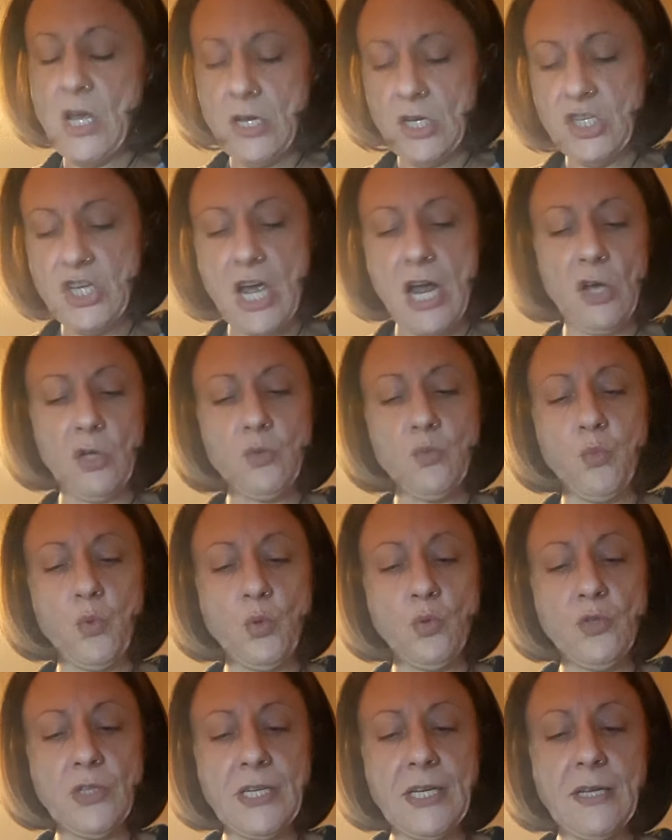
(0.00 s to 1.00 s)
Child
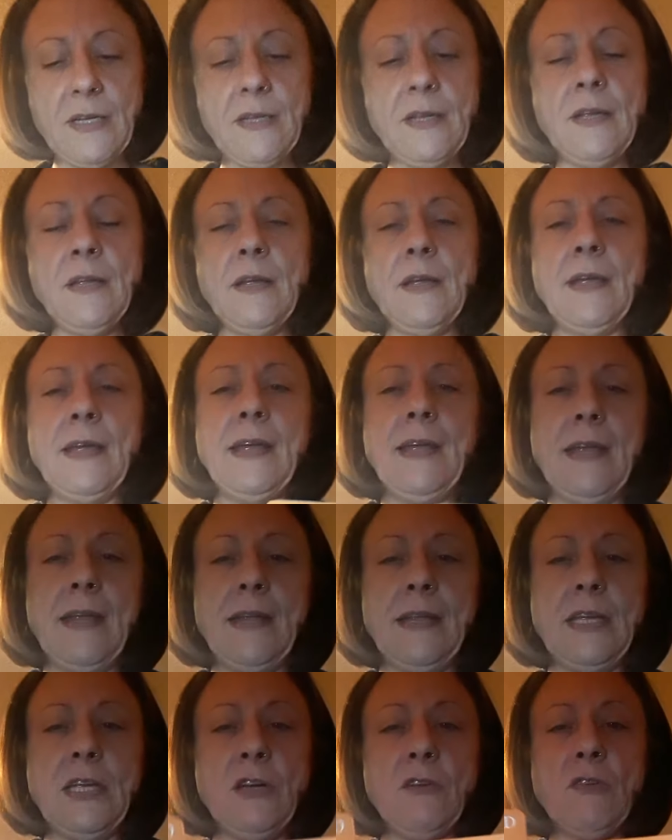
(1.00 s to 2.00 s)
wounded
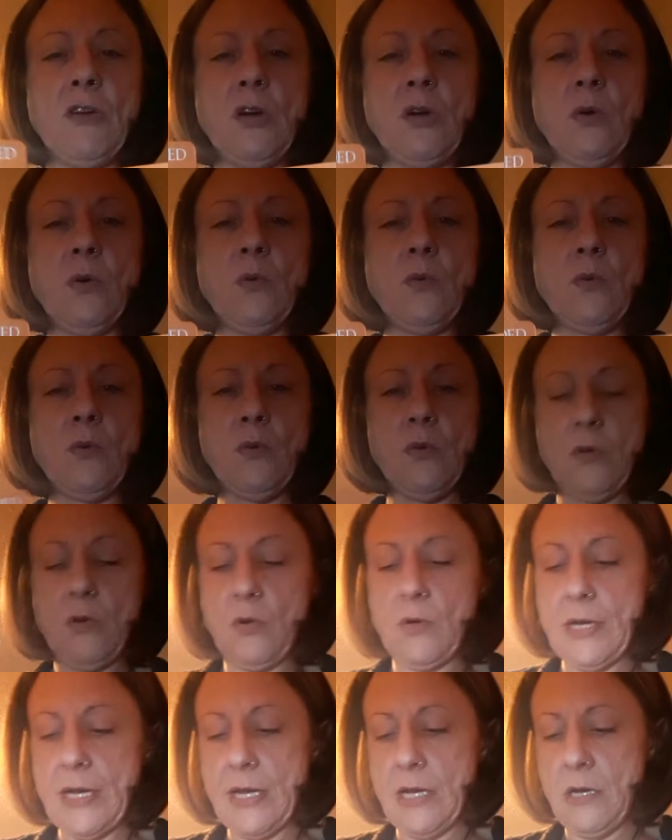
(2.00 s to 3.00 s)
and hero,
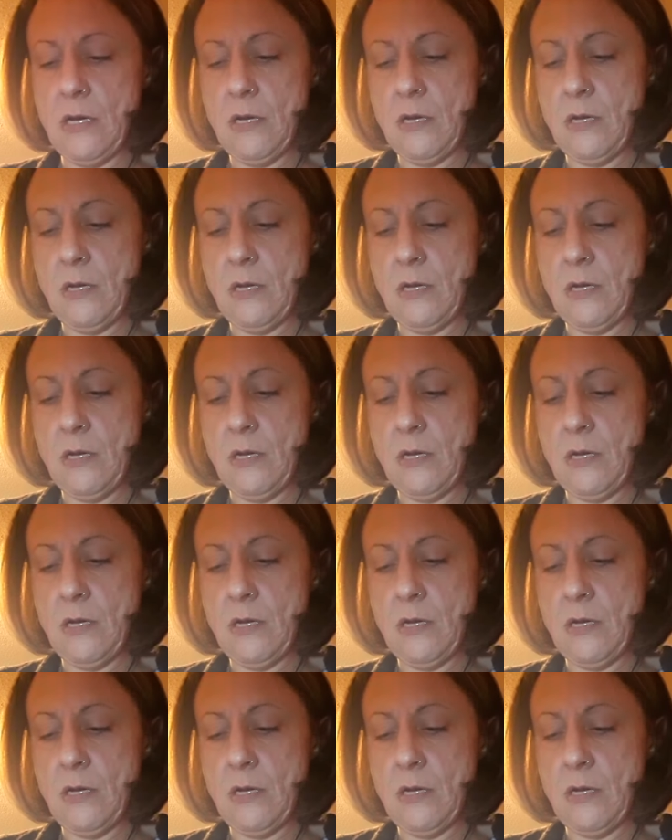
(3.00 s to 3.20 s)
okay?